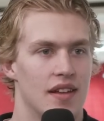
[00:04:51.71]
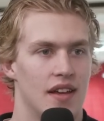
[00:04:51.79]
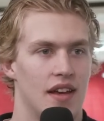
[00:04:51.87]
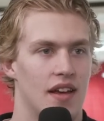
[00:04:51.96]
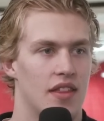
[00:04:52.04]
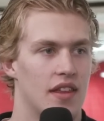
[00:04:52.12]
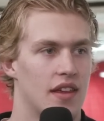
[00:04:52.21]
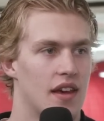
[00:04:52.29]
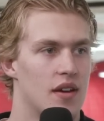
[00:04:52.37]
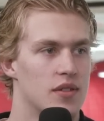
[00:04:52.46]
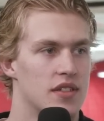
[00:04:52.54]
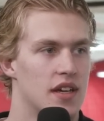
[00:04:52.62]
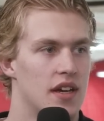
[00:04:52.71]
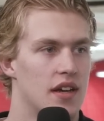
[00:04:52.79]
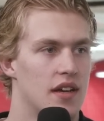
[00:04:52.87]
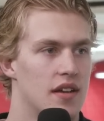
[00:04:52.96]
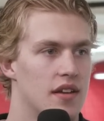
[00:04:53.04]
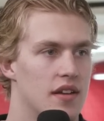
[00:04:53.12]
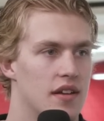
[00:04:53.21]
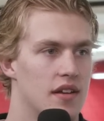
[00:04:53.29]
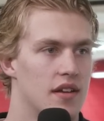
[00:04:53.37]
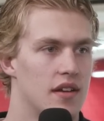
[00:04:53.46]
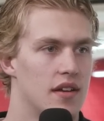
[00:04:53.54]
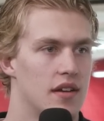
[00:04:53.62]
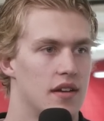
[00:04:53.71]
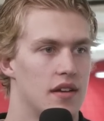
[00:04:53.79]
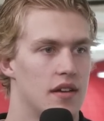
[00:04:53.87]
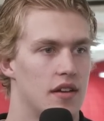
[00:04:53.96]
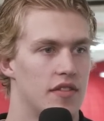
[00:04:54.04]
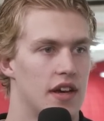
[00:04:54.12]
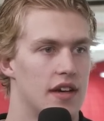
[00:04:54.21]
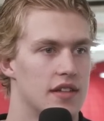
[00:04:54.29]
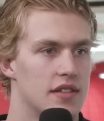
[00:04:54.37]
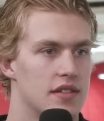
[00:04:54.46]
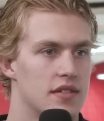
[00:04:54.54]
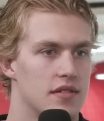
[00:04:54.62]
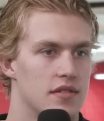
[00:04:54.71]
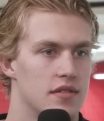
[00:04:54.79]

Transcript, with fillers: I think outside of the ice